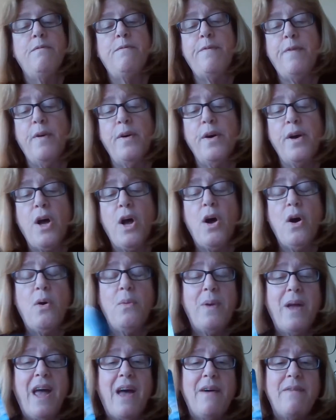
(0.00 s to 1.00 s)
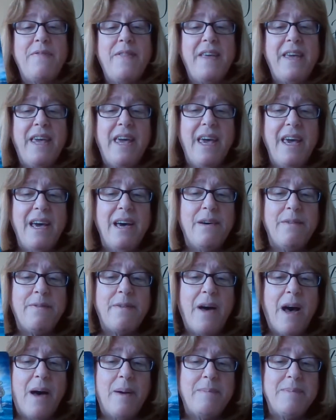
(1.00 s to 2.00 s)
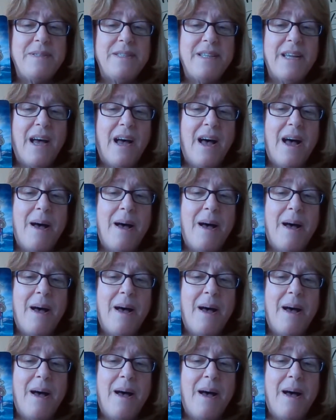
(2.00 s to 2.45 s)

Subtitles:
Virgo, we have the King of Cups.